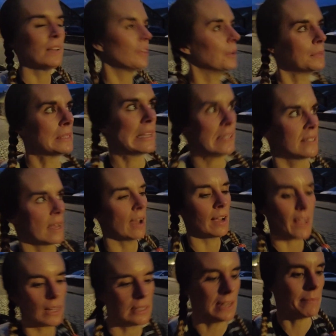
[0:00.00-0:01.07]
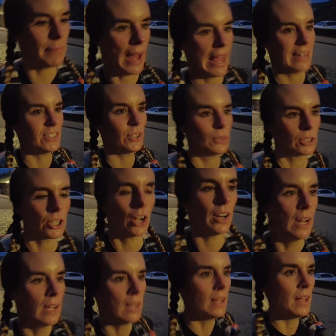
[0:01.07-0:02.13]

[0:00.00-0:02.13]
if it was this dark, I'd need my head torch on.